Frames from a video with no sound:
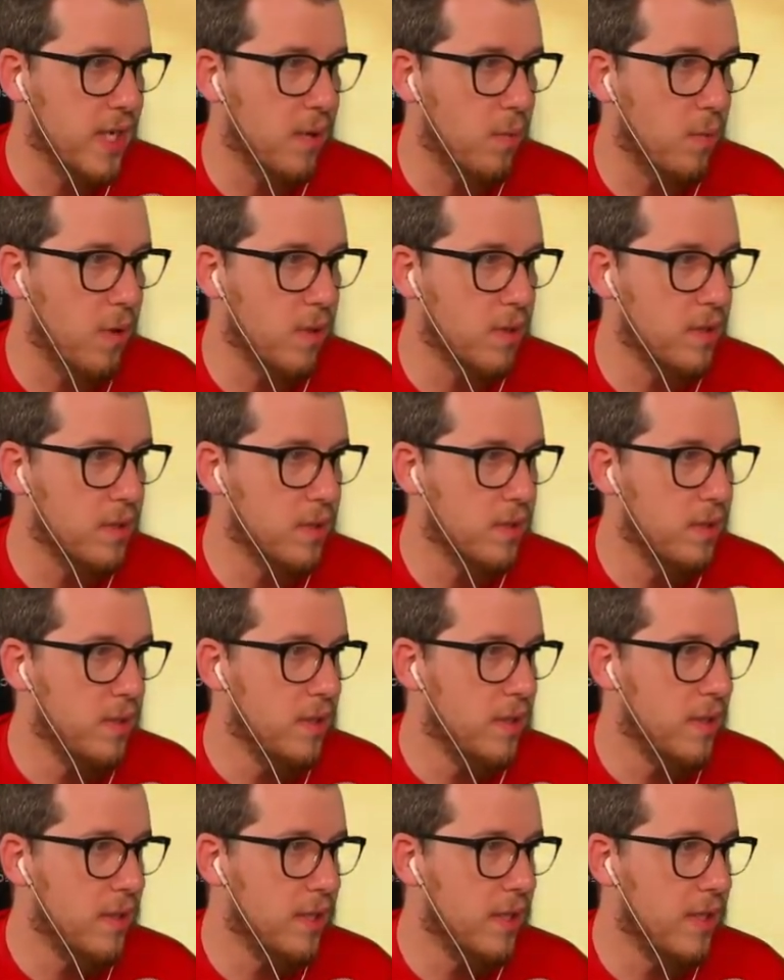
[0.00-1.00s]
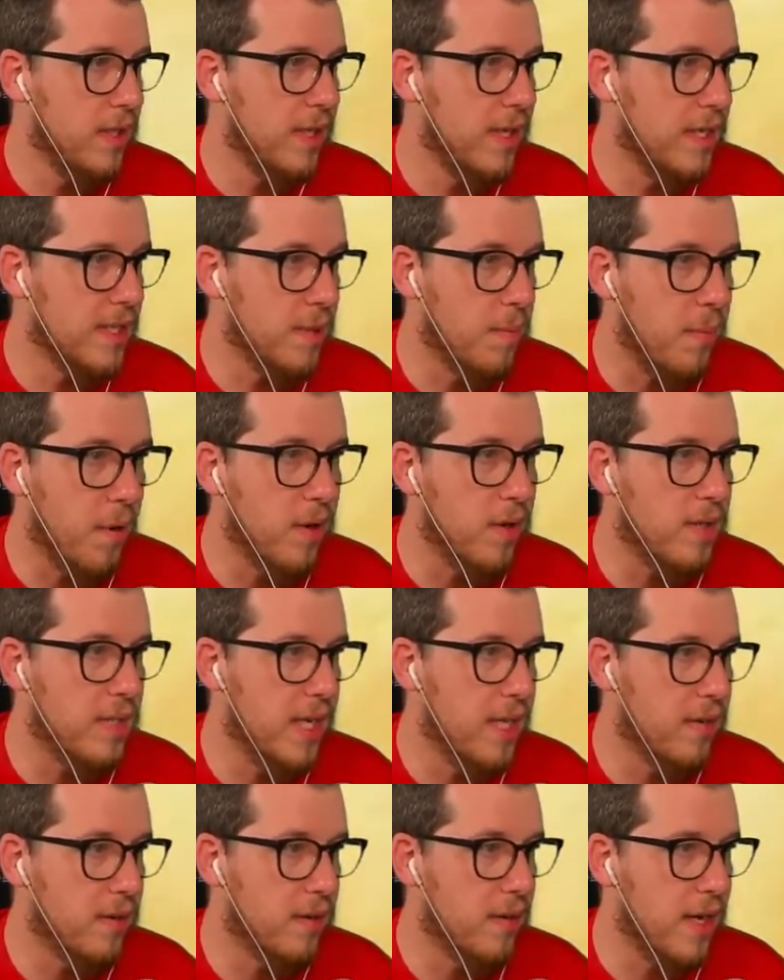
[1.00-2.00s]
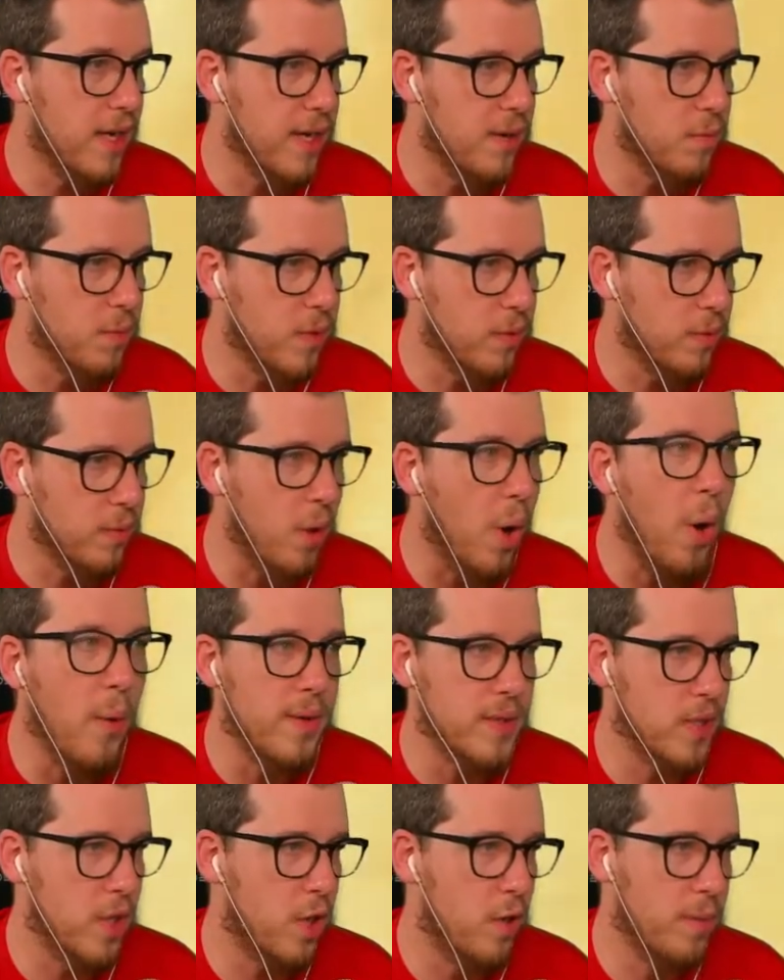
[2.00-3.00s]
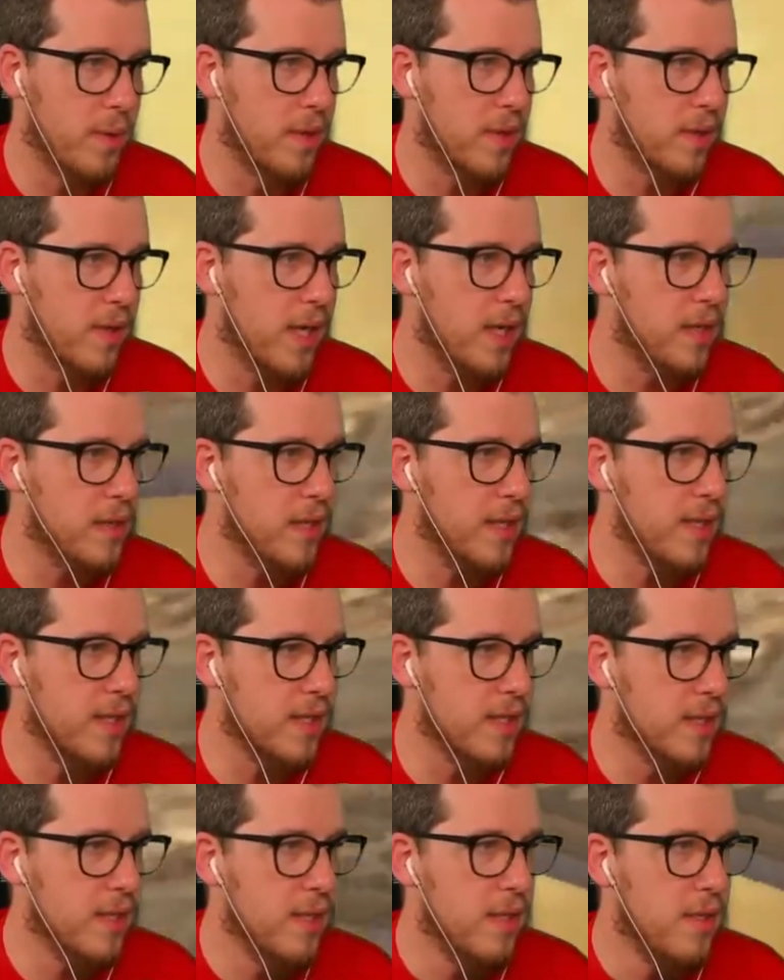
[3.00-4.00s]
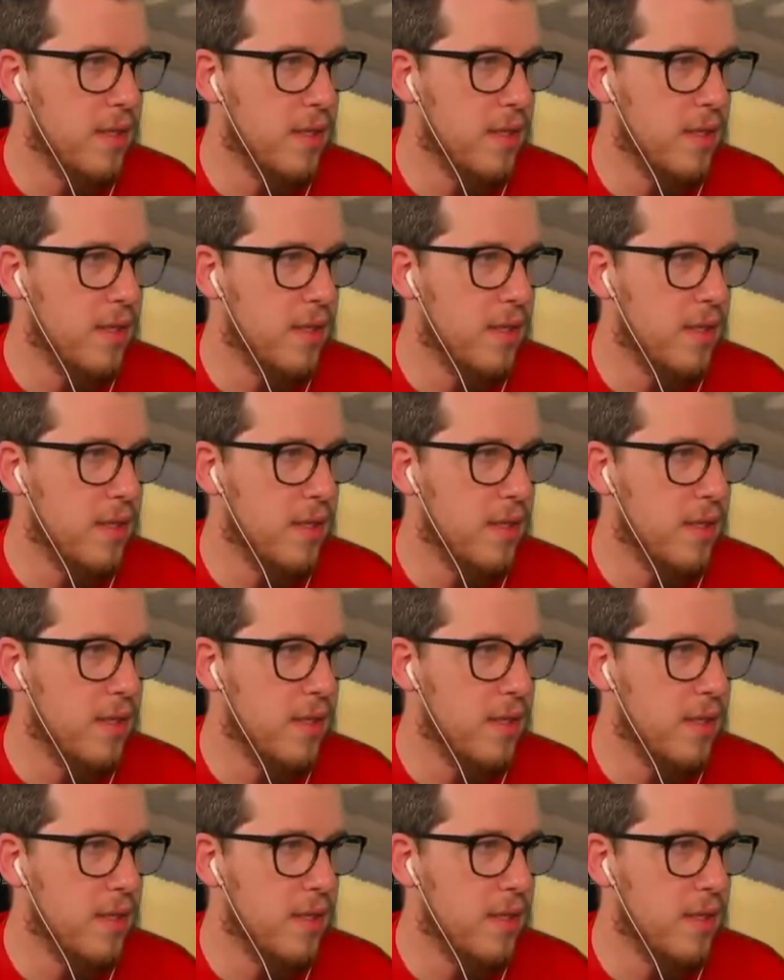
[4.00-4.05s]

I worked as a bartender, and we were always open on holidays.